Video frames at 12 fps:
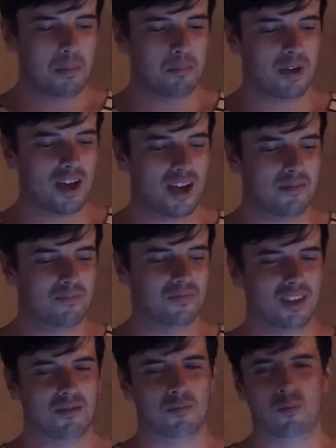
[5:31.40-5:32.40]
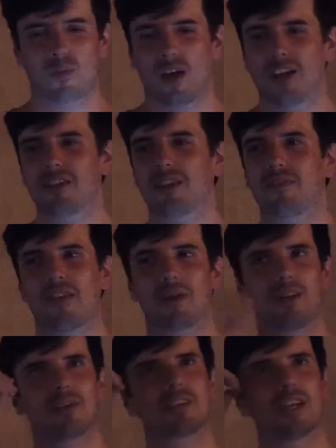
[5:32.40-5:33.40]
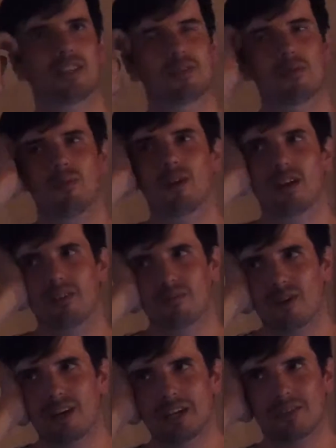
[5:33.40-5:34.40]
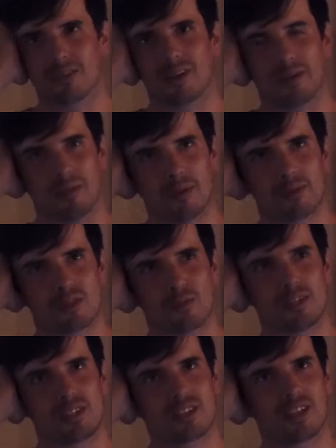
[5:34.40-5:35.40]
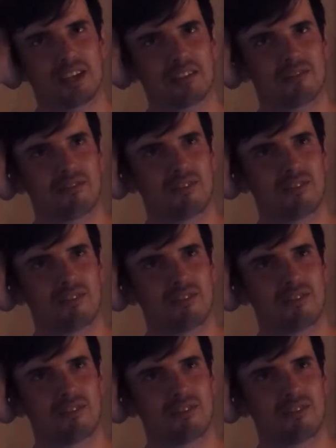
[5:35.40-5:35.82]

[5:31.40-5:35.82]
But I don't know if anyone else had this, but where I grew up, there was always like